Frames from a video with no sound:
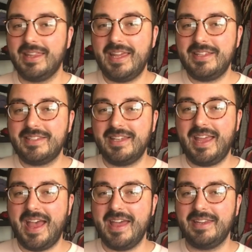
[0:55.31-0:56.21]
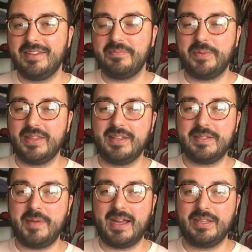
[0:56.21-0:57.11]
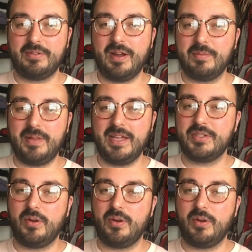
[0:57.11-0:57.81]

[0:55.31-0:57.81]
lazy and put things back in the wrong place,